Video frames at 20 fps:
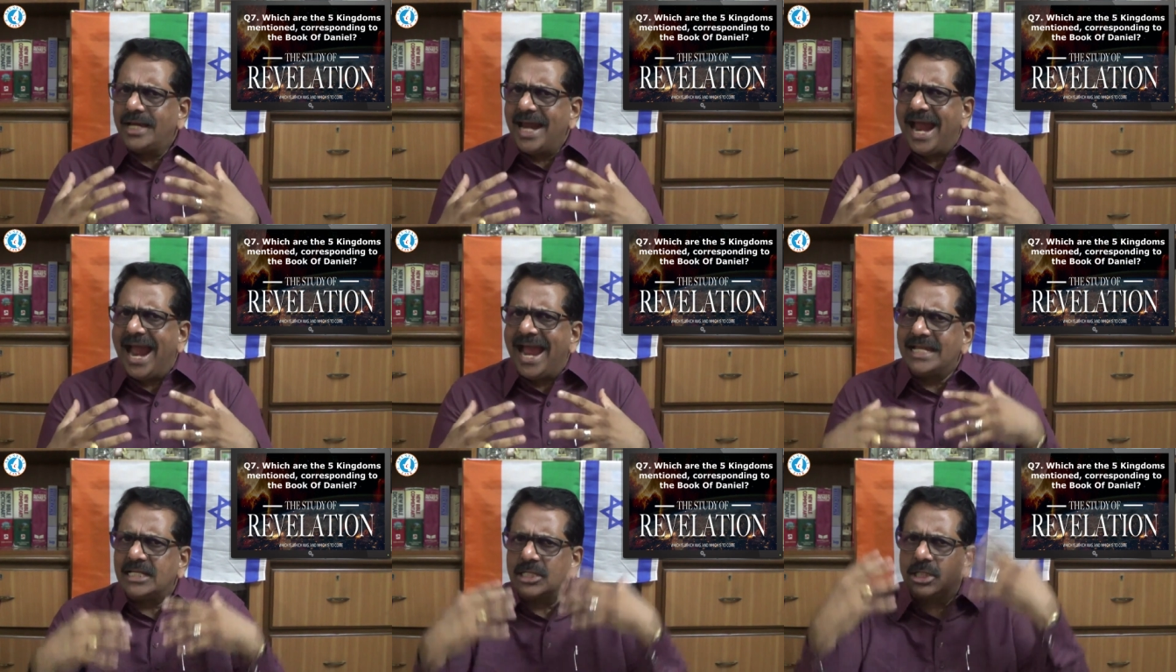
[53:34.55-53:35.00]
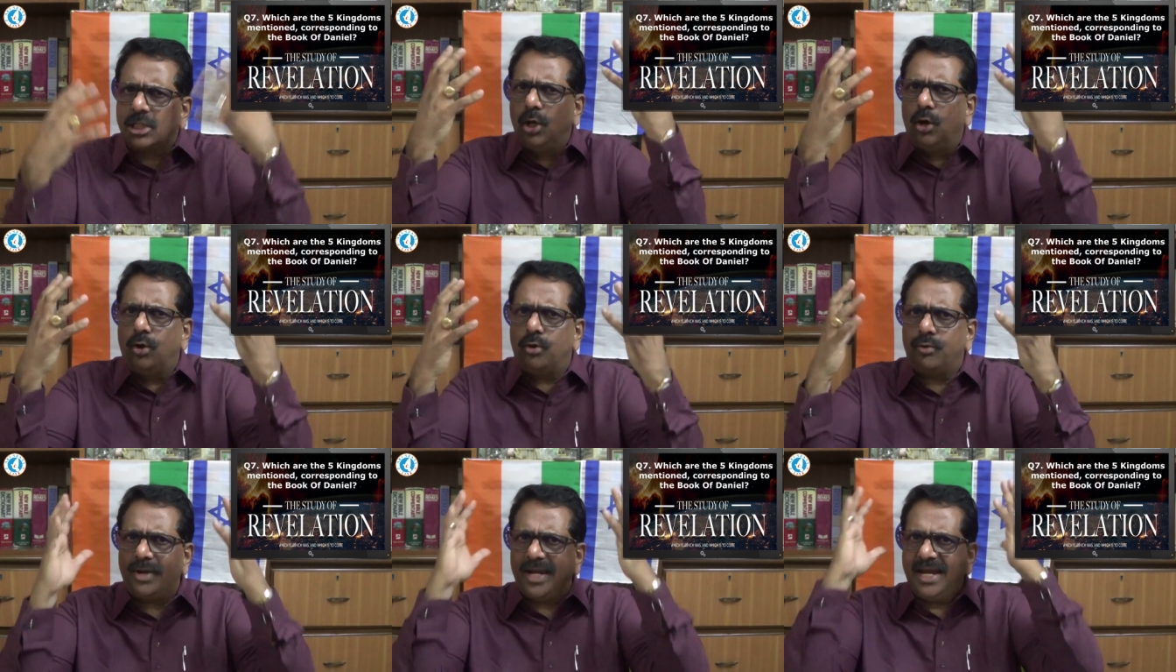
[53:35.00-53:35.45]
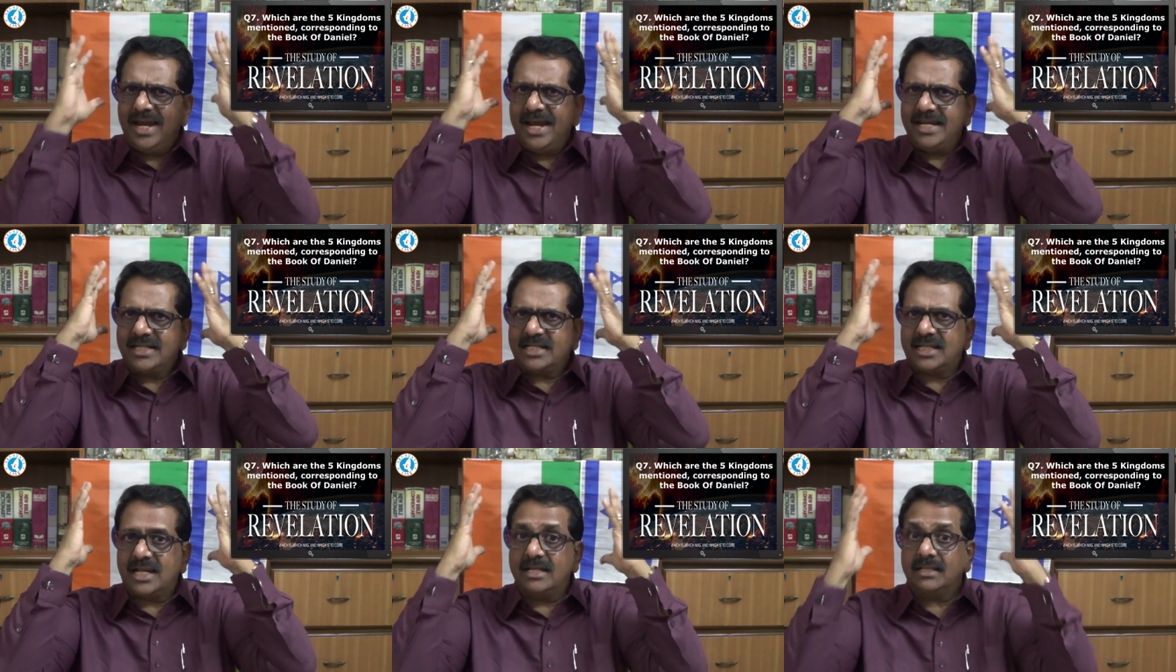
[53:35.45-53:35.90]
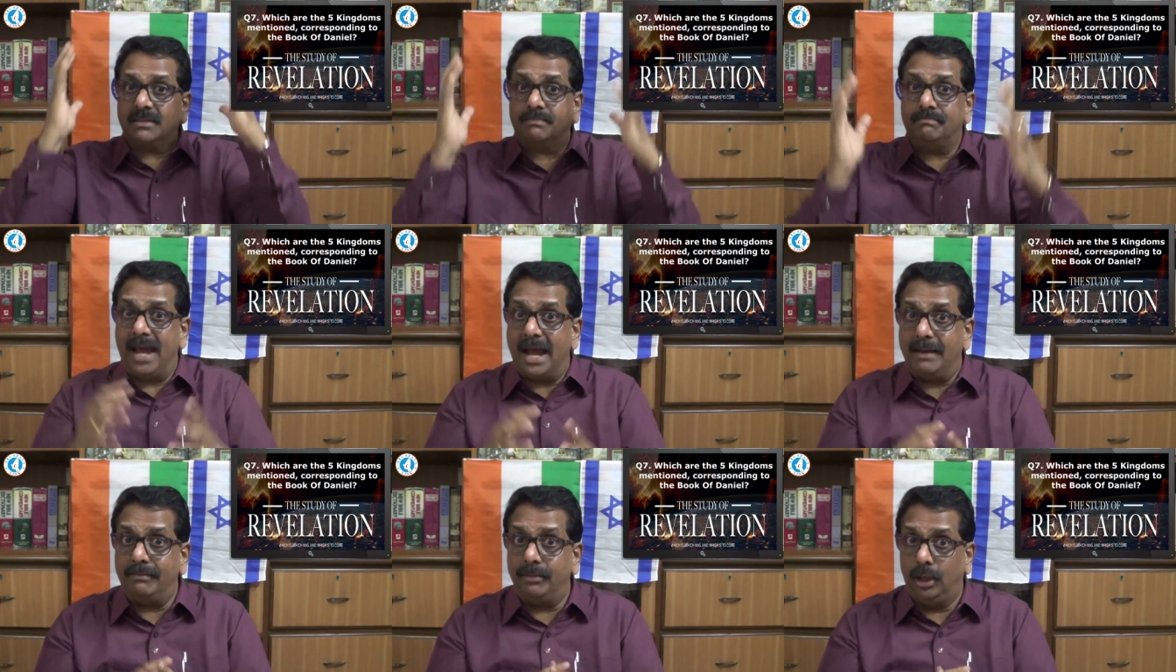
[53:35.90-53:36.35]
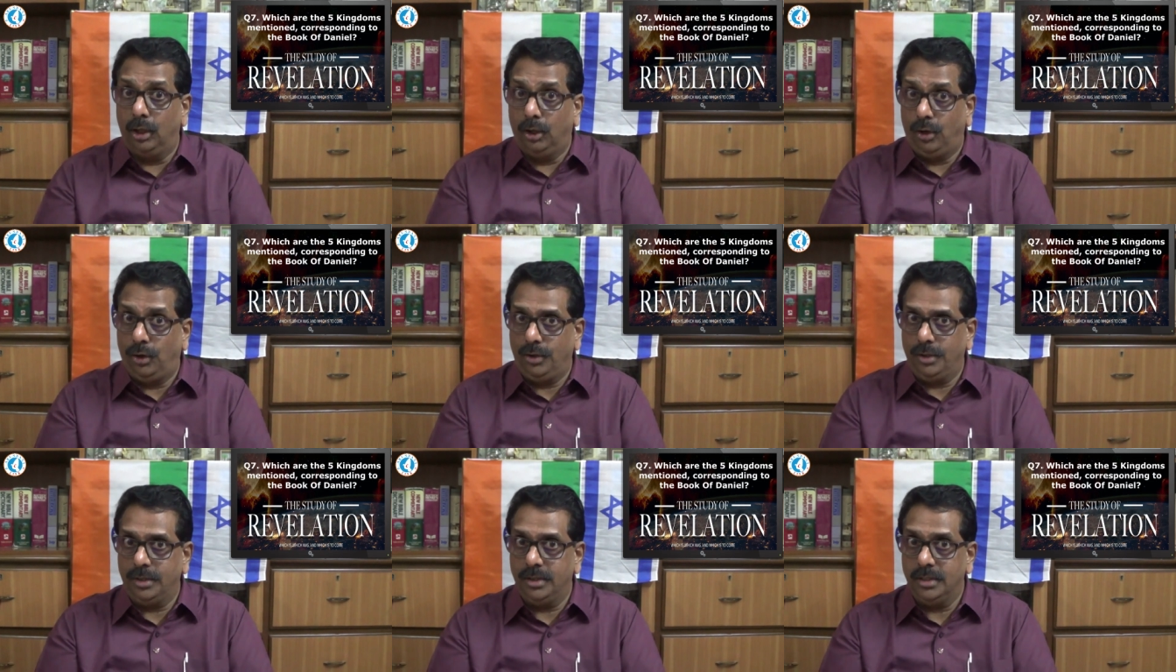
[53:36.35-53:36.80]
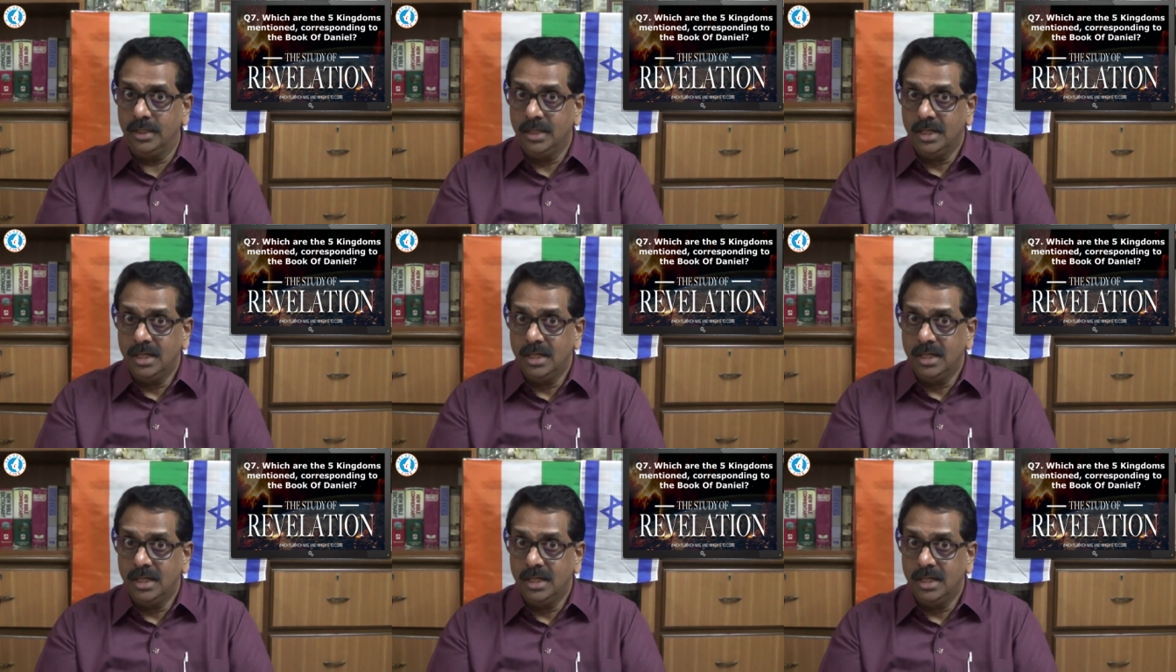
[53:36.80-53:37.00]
as glorious as Babylon,